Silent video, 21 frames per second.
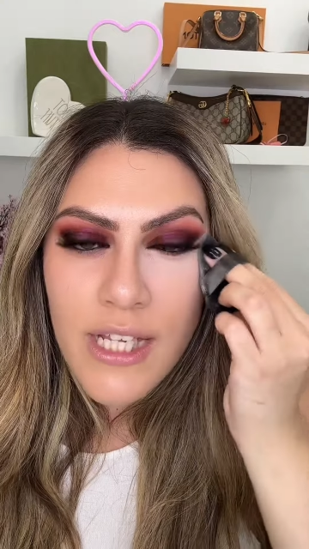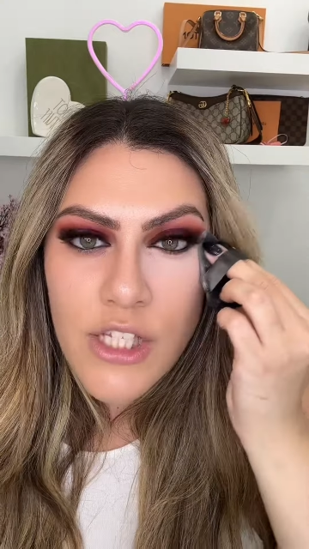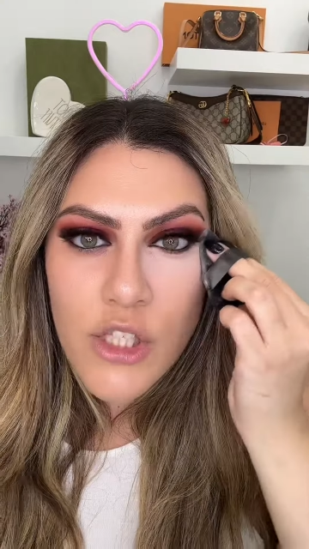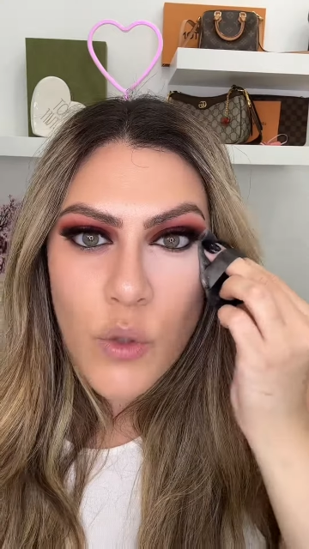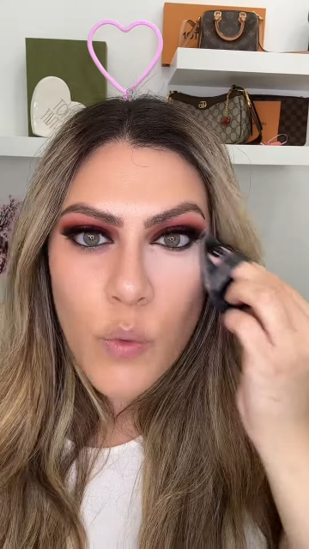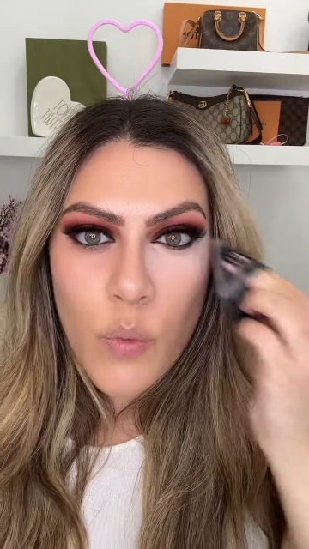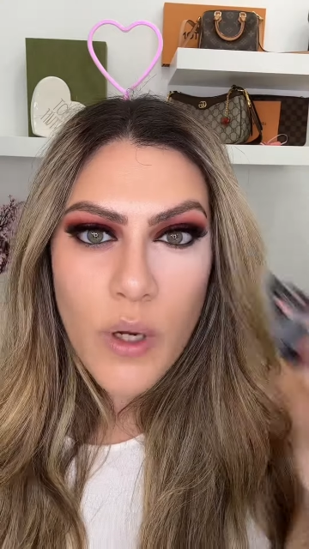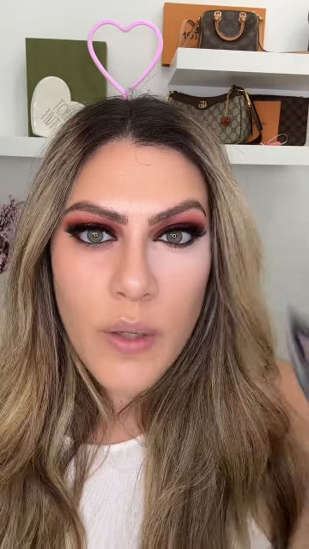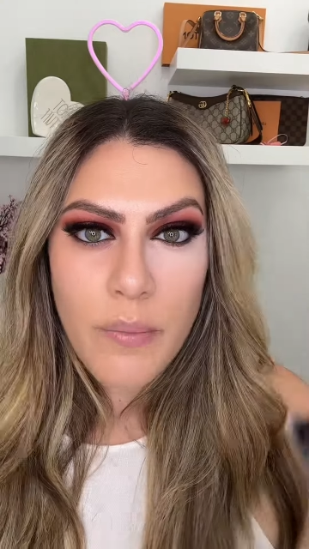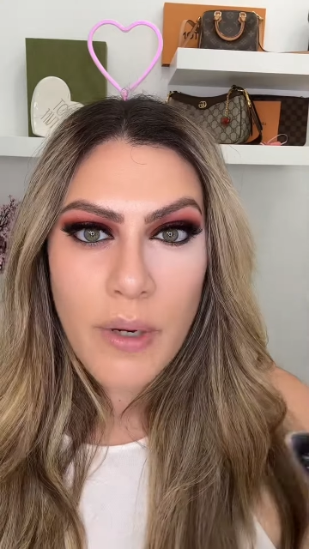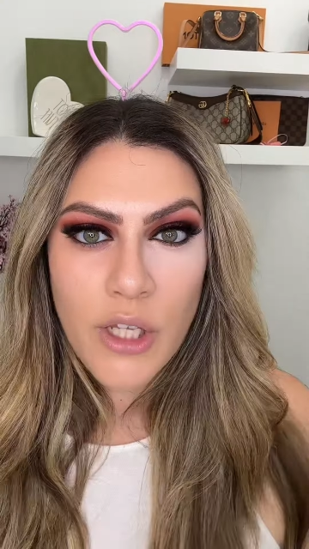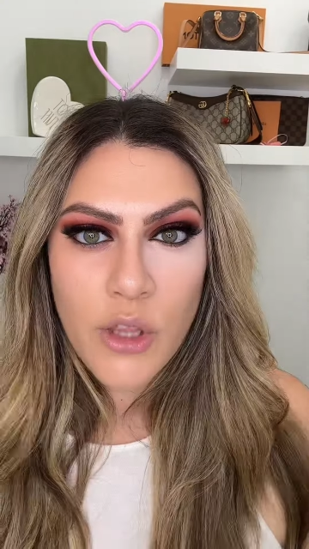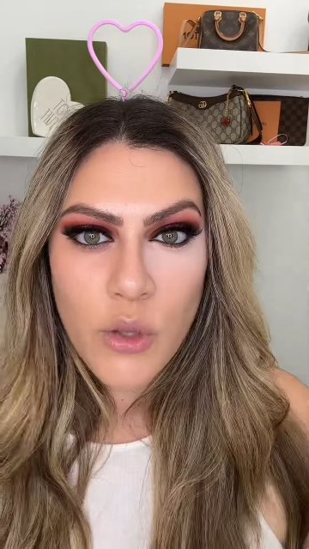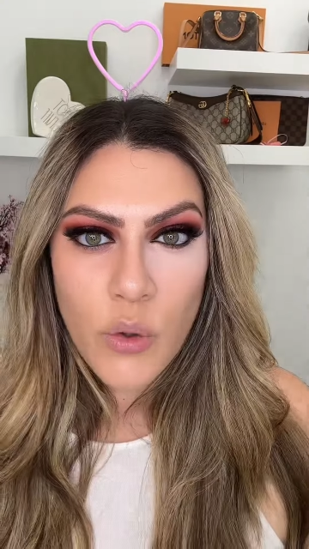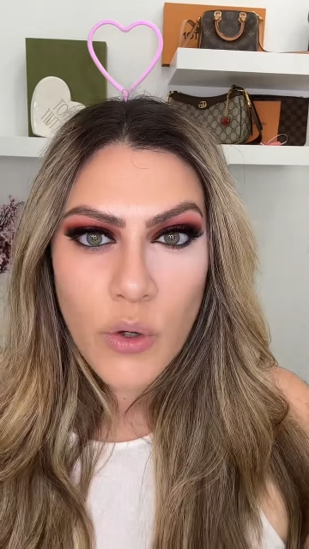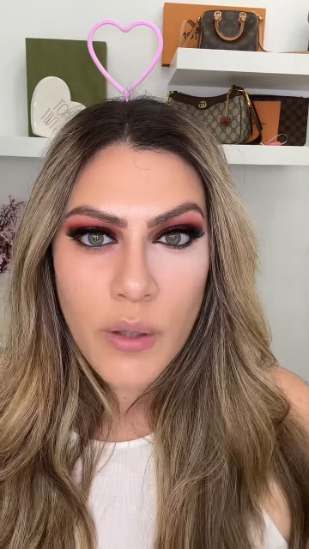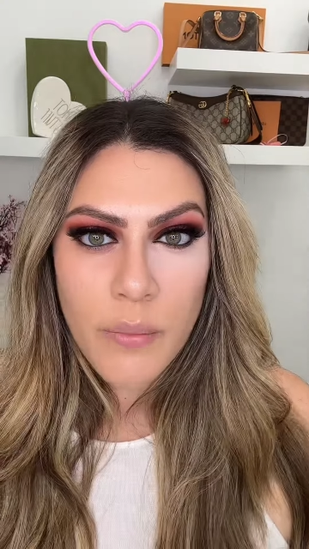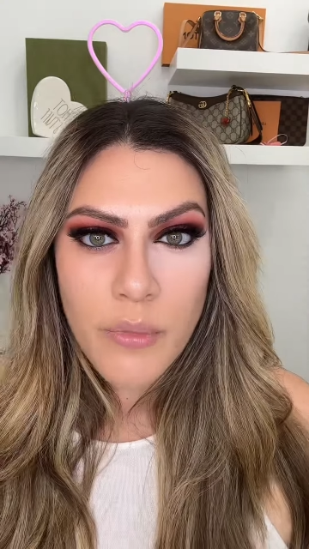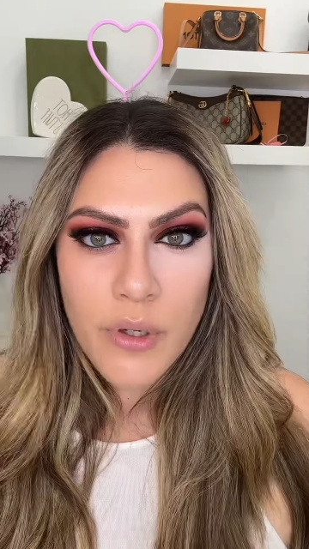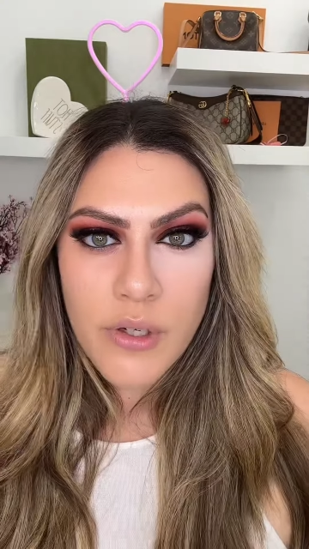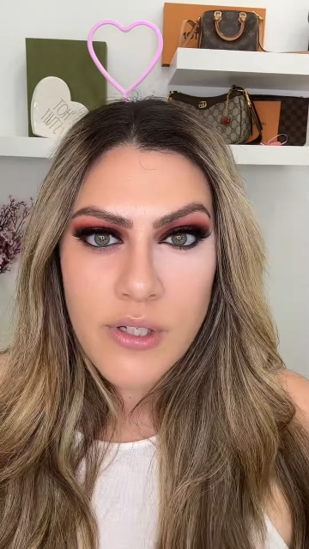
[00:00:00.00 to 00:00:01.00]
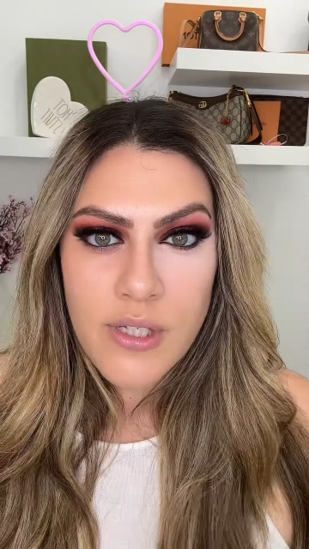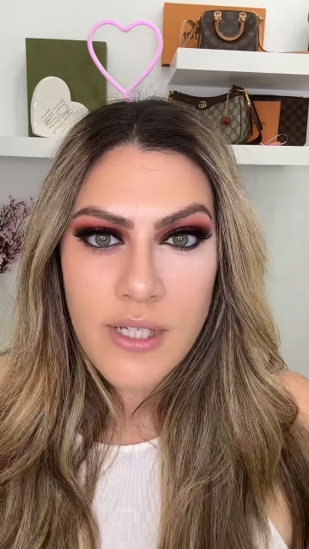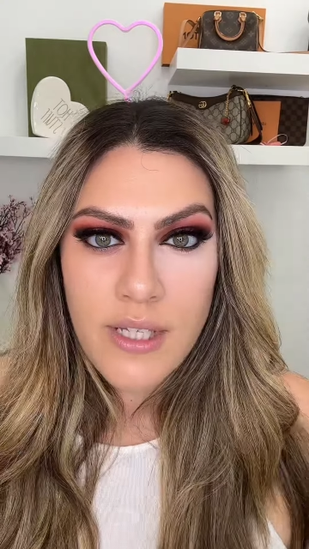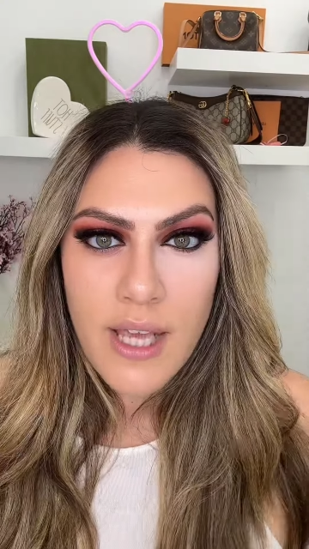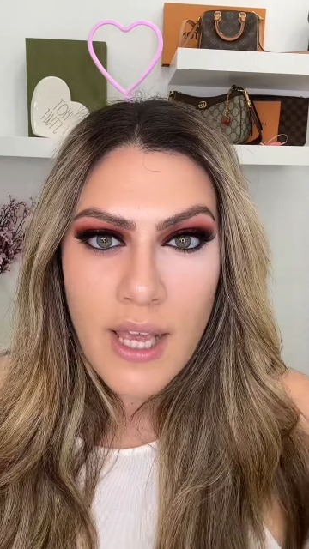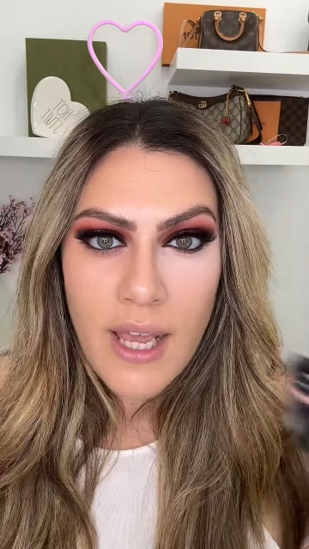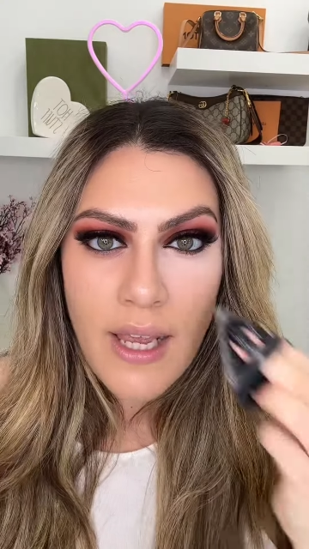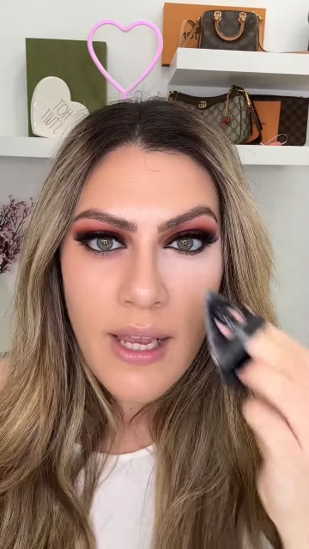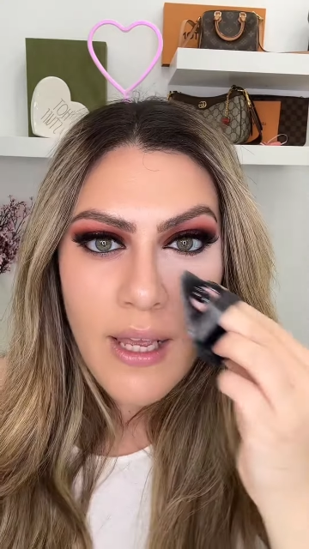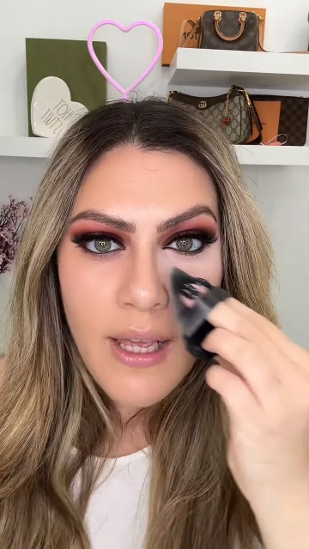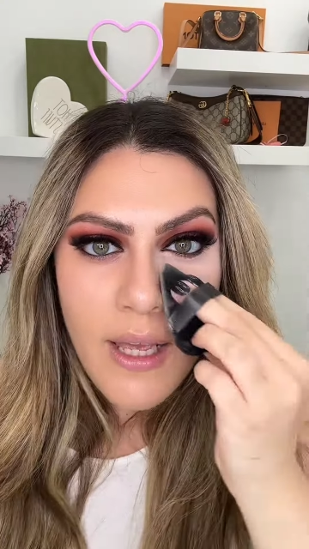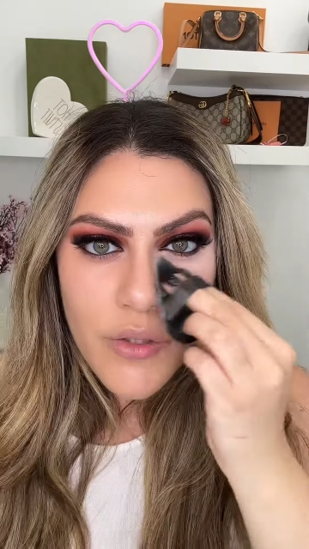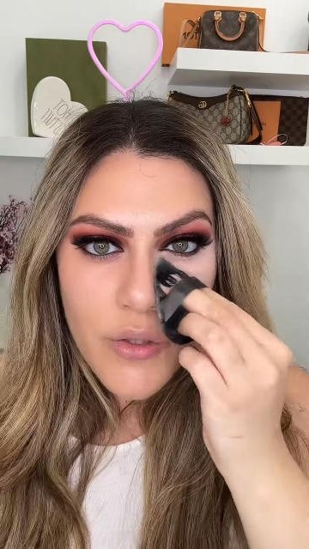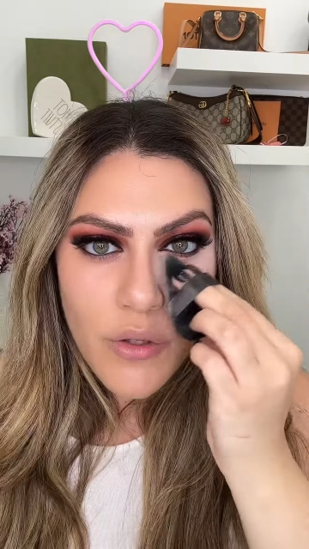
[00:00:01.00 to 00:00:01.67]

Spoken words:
is the one by Laura Mercier.